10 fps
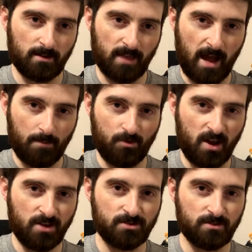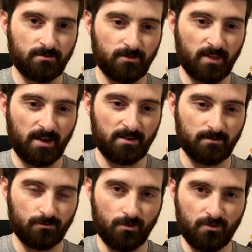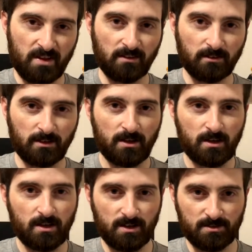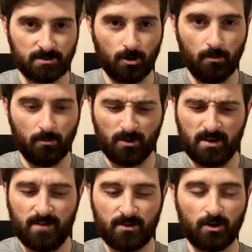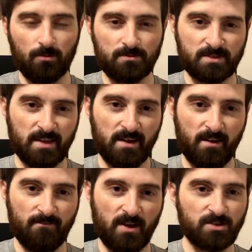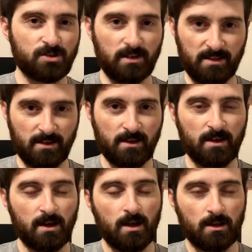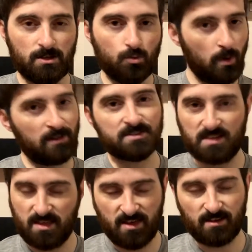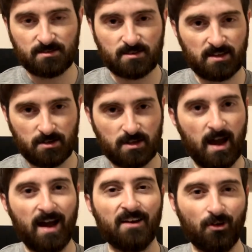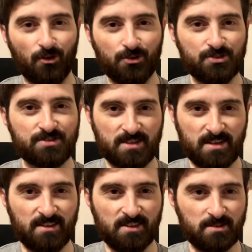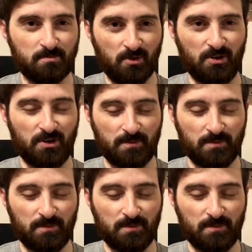apprehension for that reveal is coming but never comes, and then eventually you will see things that you cannot unsee in this book.